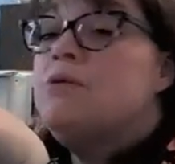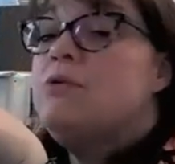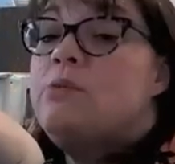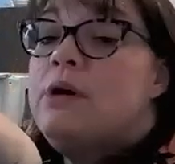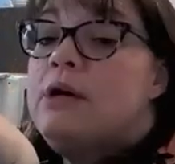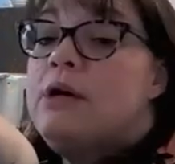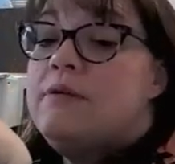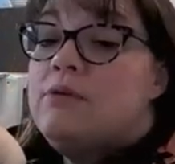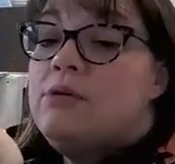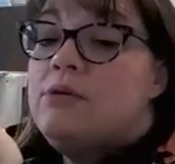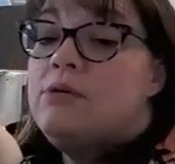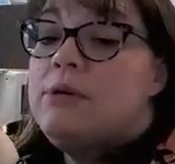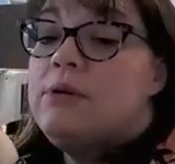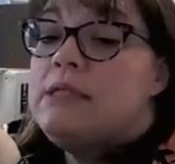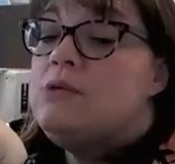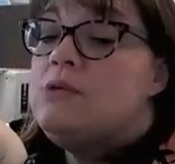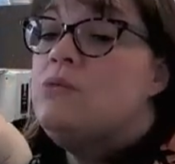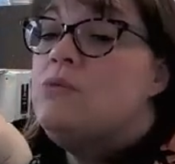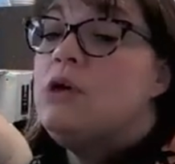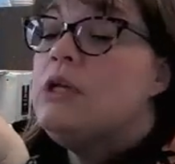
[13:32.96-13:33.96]
for whatever
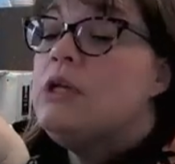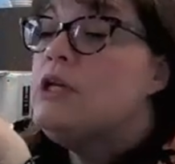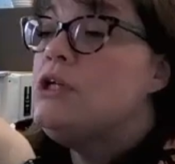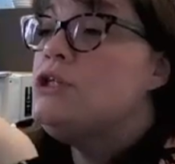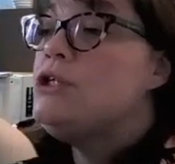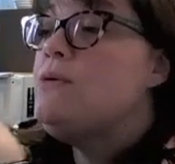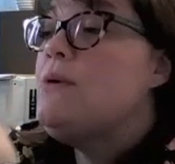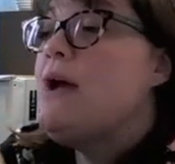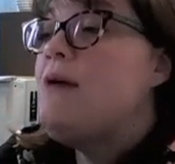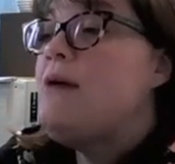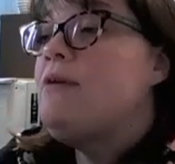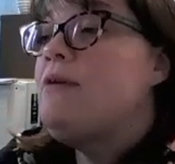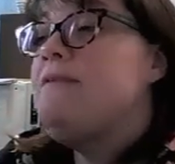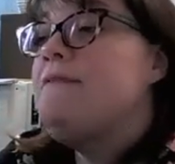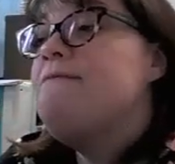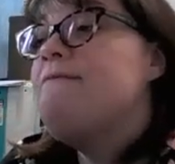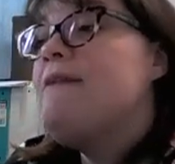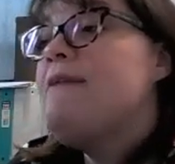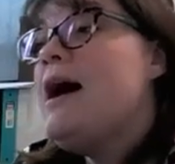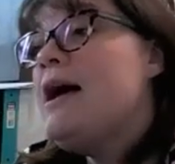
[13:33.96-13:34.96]
reason, we're going to do every
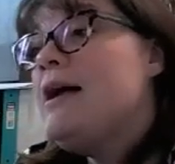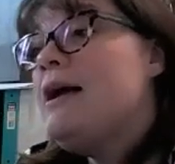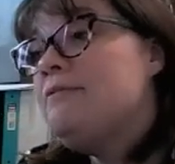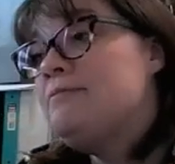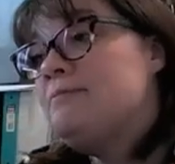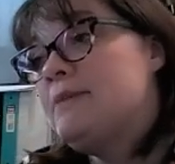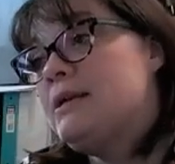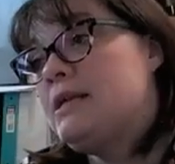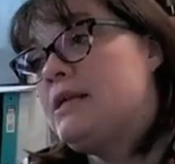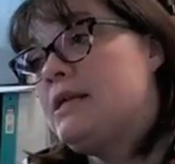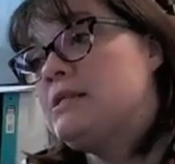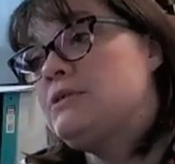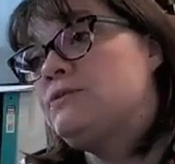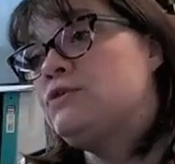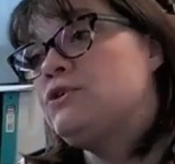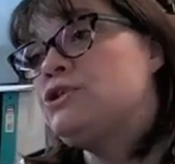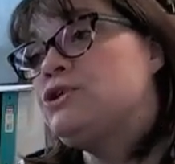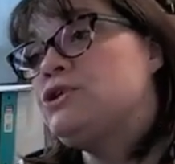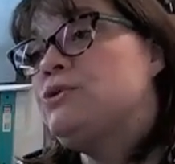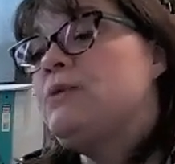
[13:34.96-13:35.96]
5 minutes
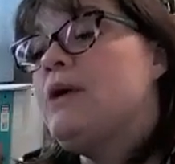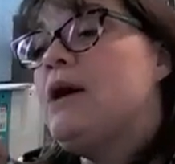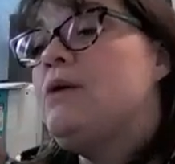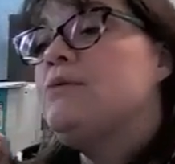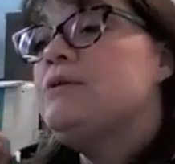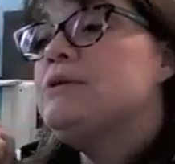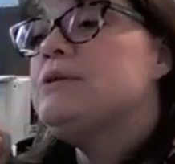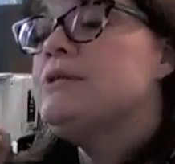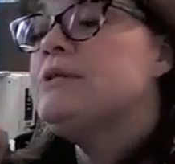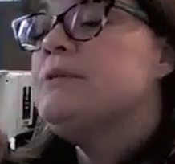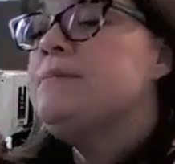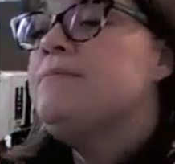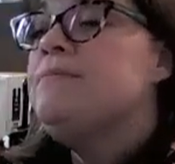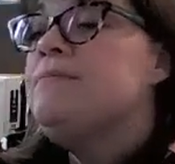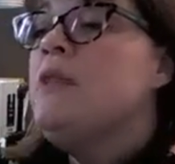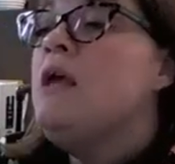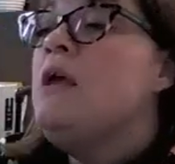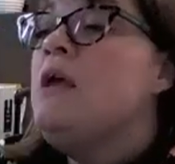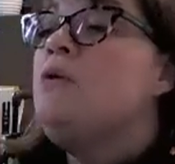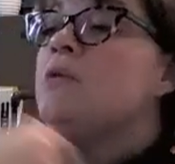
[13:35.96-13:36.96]
for 2 hours.
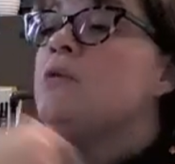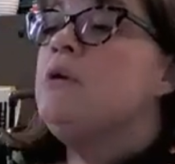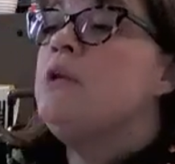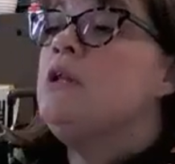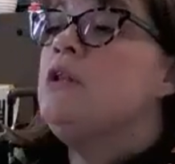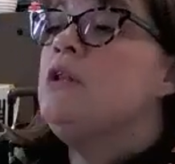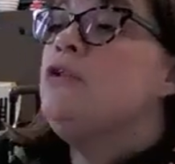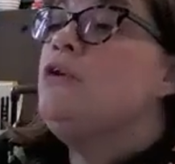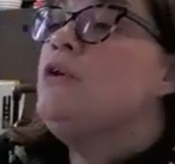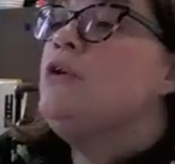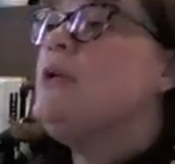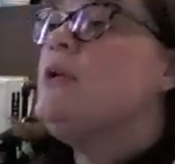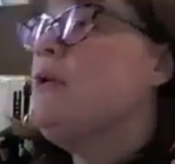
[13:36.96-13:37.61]
We're going to look